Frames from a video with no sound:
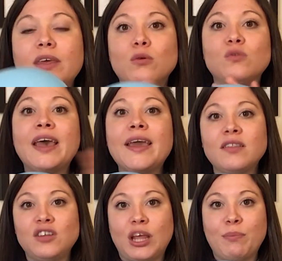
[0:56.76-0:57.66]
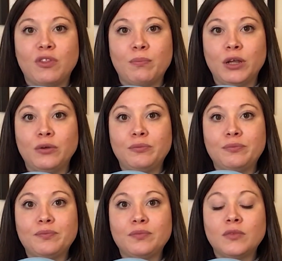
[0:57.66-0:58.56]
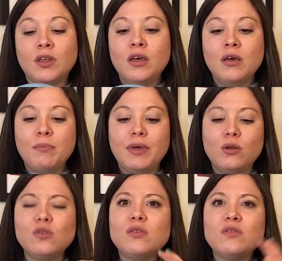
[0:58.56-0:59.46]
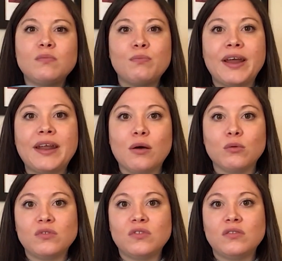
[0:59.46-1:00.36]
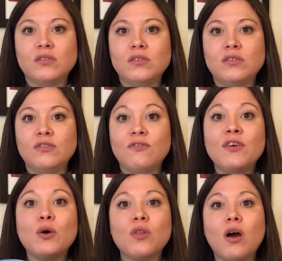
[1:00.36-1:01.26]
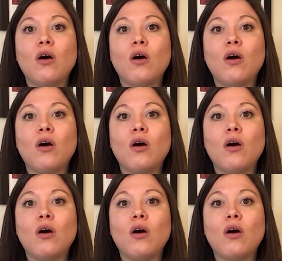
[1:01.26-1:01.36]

it will take the shape of the balloon, but it'll also spread out to fill the